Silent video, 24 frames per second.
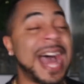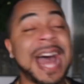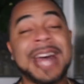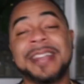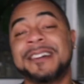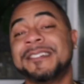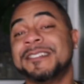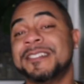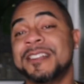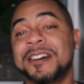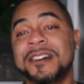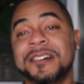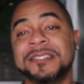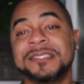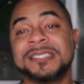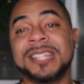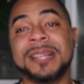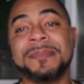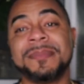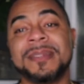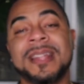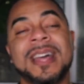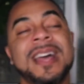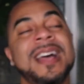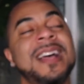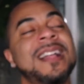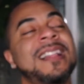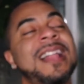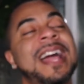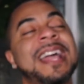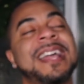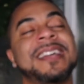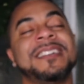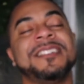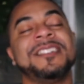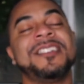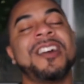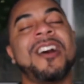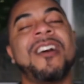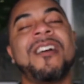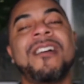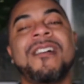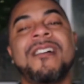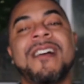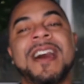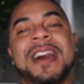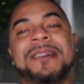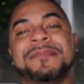I don't know. Something like,
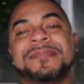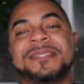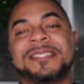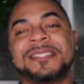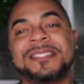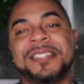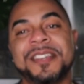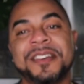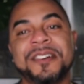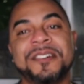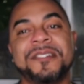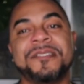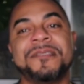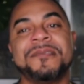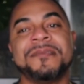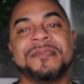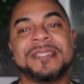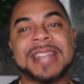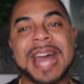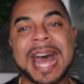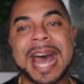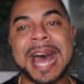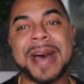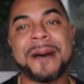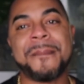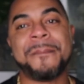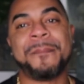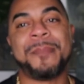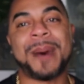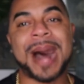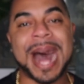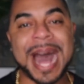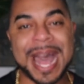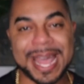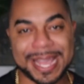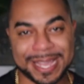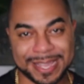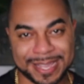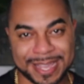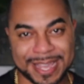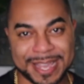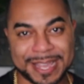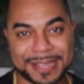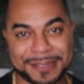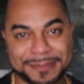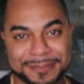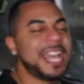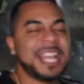y'all, I'm still not buying
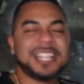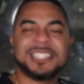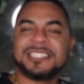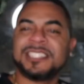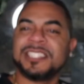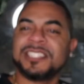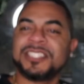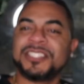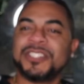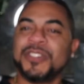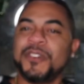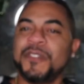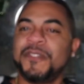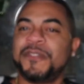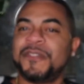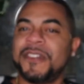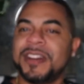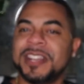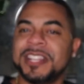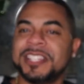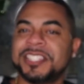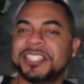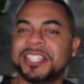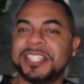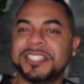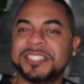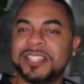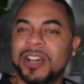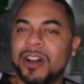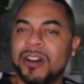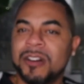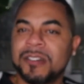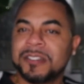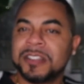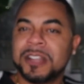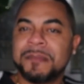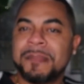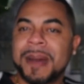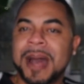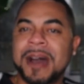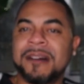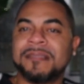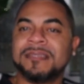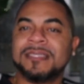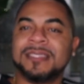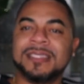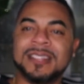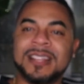it. It's just so funny she talking
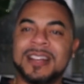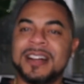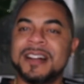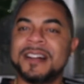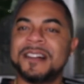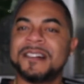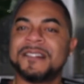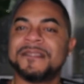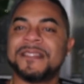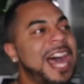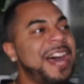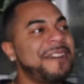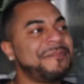about love.